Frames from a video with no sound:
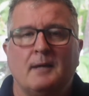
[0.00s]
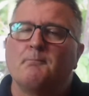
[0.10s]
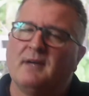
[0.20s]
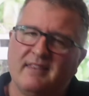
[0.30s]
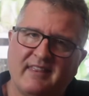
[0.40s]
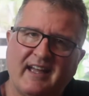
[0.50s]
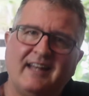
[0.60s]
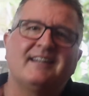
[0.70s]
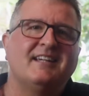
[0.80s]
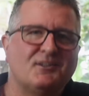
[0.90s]
but
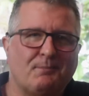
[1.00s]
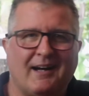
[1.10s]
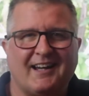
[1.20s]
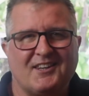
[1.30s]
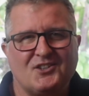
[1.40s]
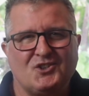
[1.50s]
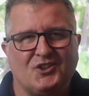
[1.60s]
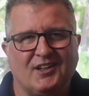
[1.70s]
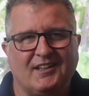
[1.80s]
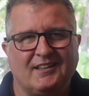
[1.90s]
that is part of the
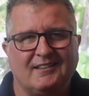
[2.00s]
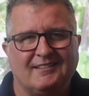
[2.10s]
journey.